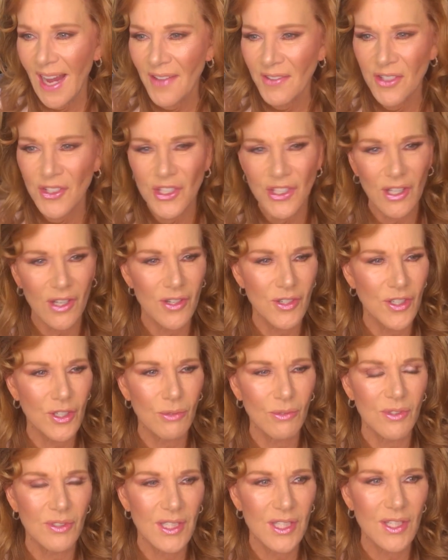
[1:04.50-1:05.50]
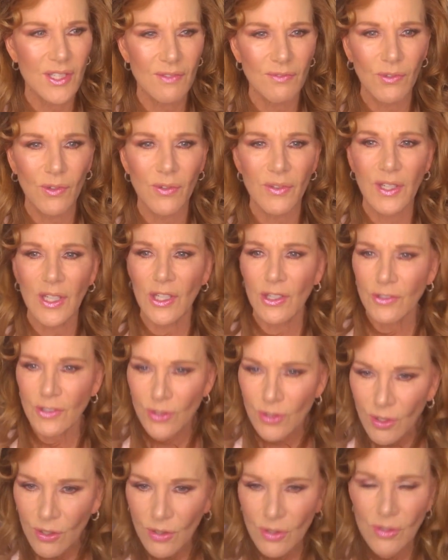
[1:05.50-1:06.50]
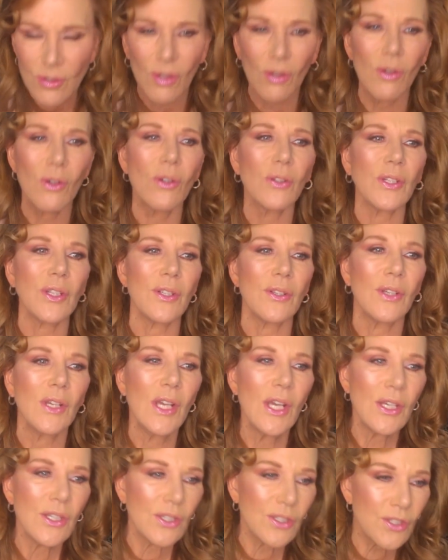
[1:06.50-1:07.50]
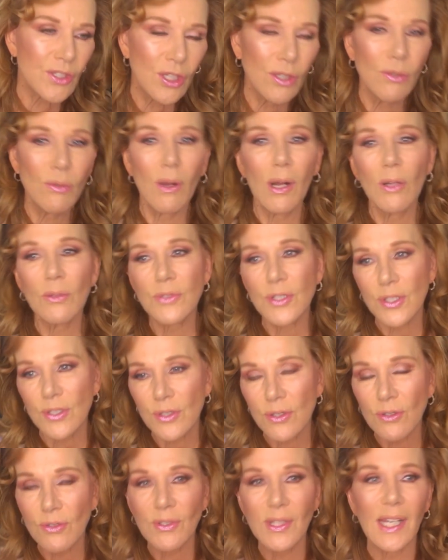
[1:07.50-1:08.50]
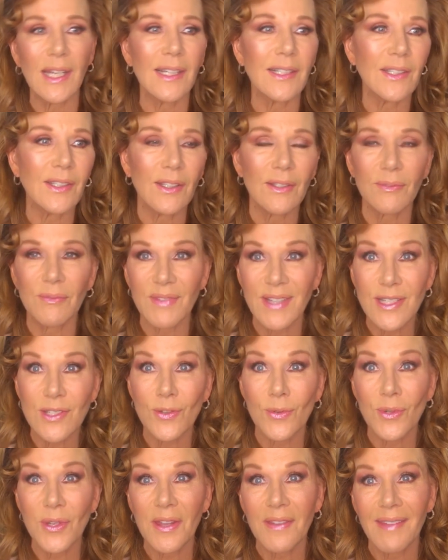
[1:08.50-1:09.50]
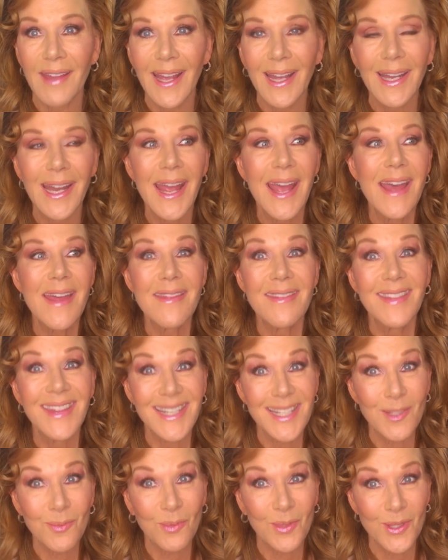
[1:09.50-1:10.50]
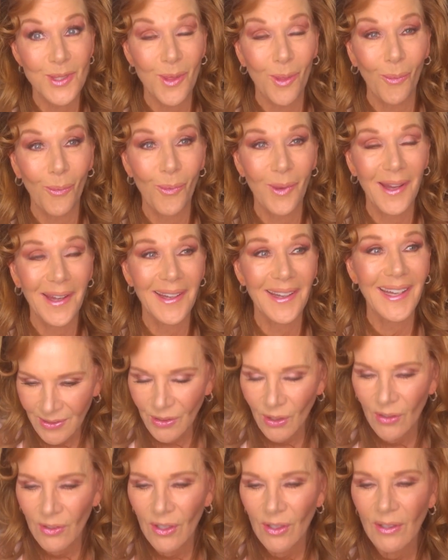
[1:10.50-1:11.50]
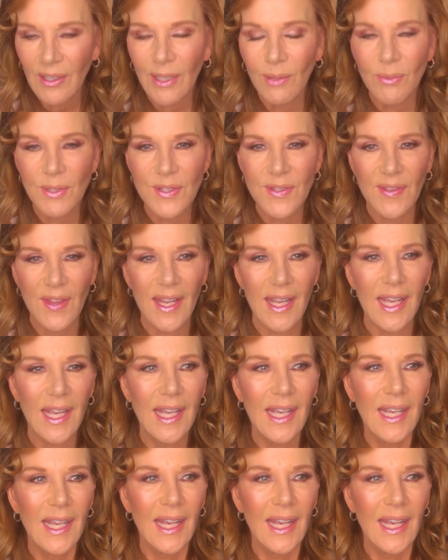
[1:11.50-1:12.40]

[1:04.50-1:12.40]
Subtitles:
other shows you audition for that you're too tall, you're too old, you're too young, you're this or you're that. This was the one. Not only was there